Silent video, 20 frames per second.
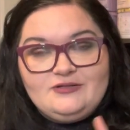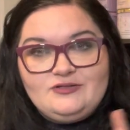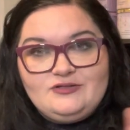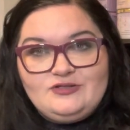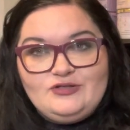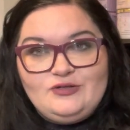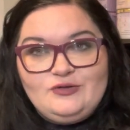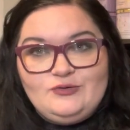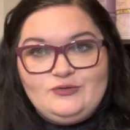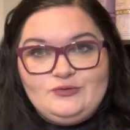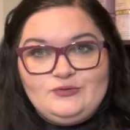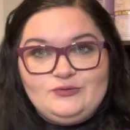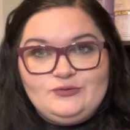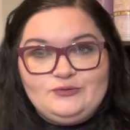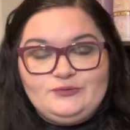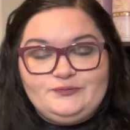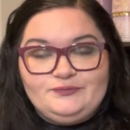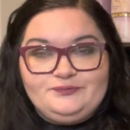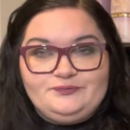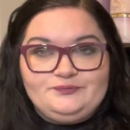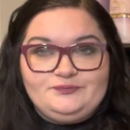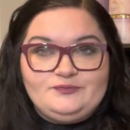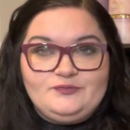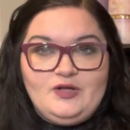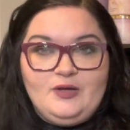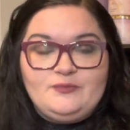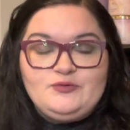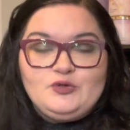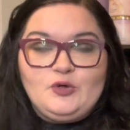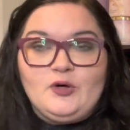to
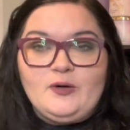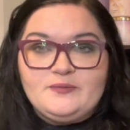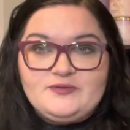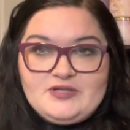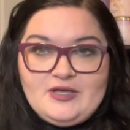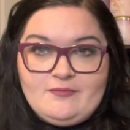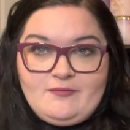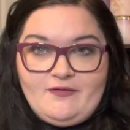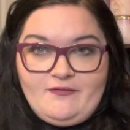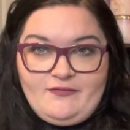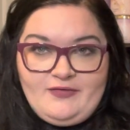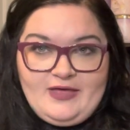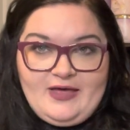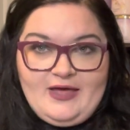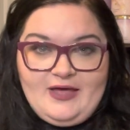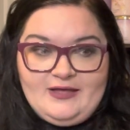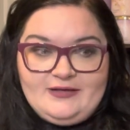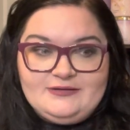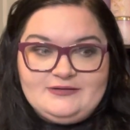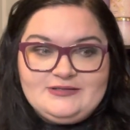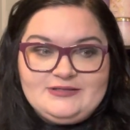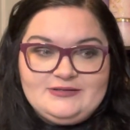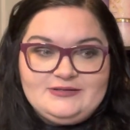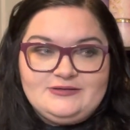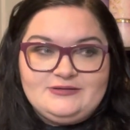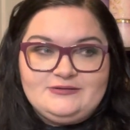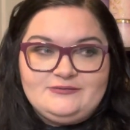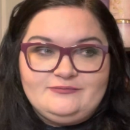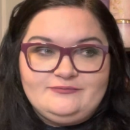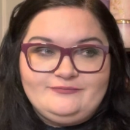absorb some of that
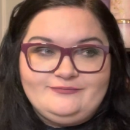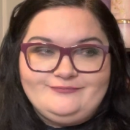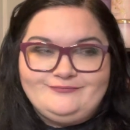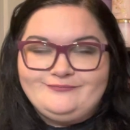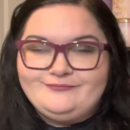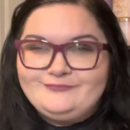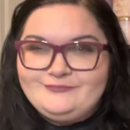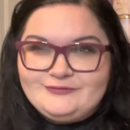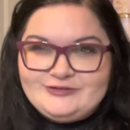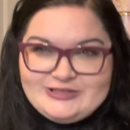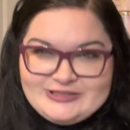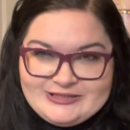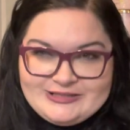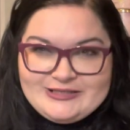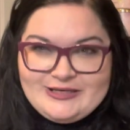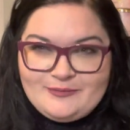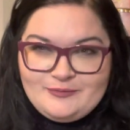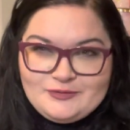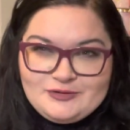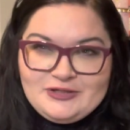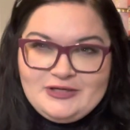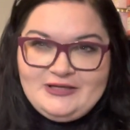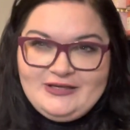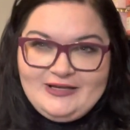deception,